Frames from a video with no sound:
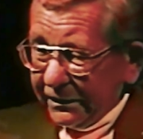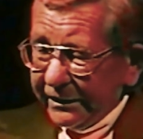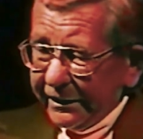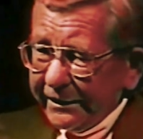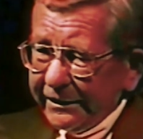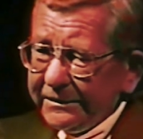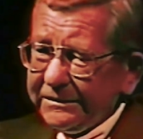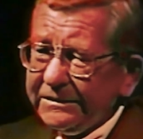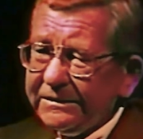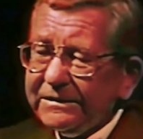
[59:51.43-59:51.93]
him out
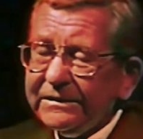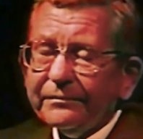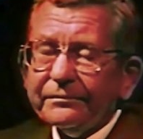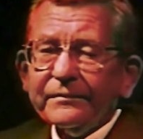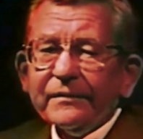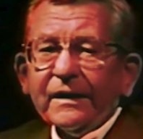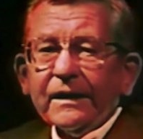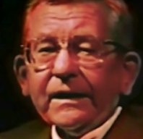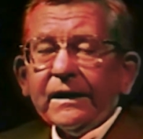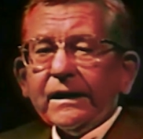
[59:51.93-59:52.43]
of class."
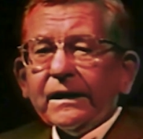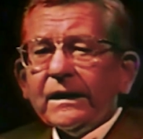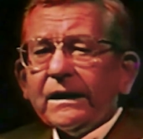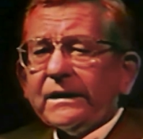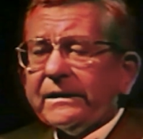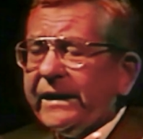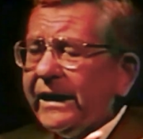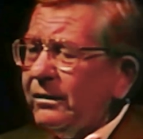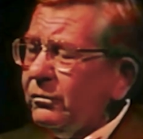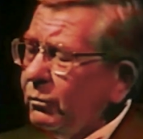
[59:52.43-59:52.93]

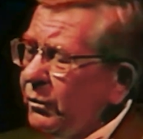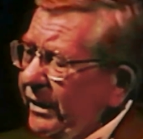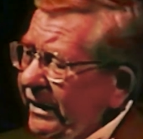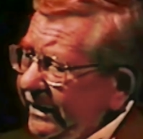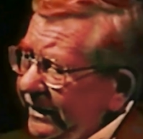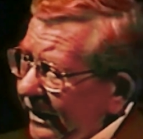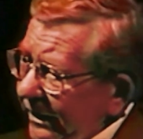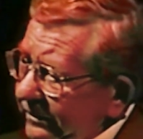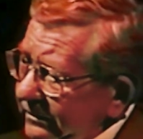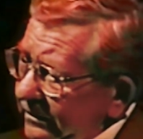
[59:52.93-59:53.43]

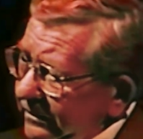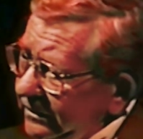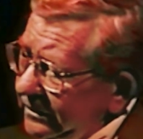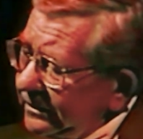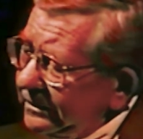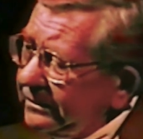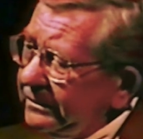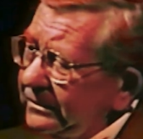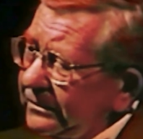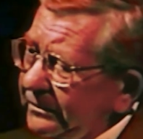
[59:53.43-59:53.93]
That
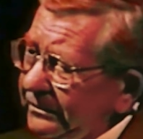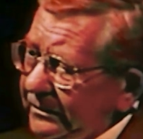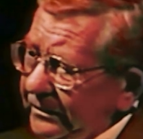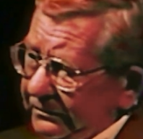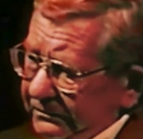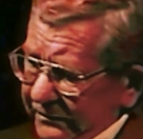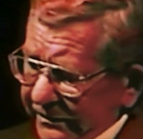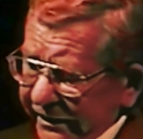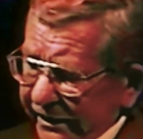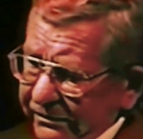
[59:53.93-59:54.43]
weekend,
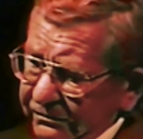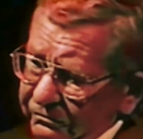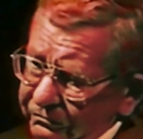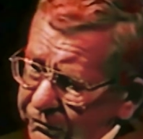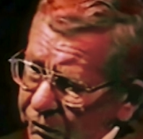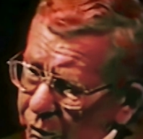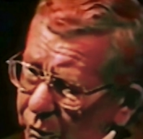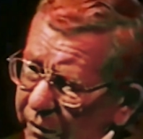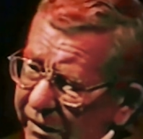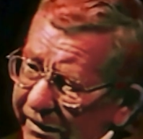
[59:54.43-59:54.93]

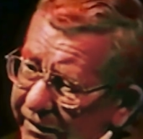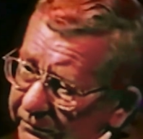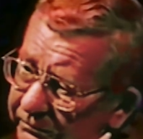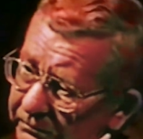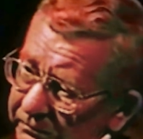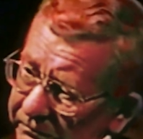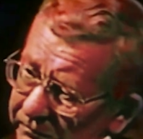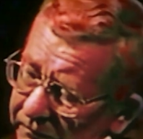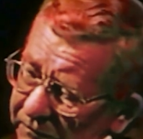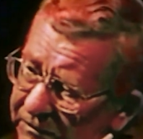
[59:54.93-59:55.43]
they flew
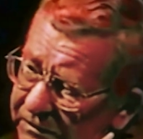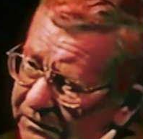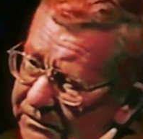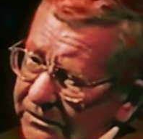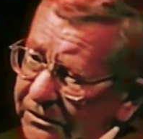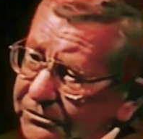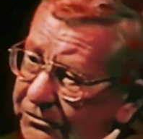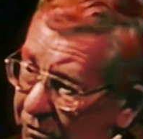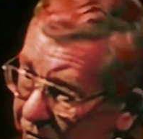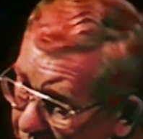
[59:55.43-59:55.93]
him
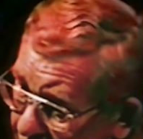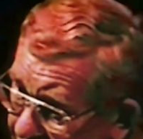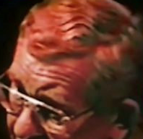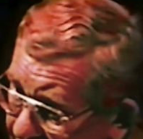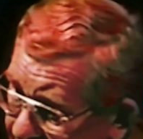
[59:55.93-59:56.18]
to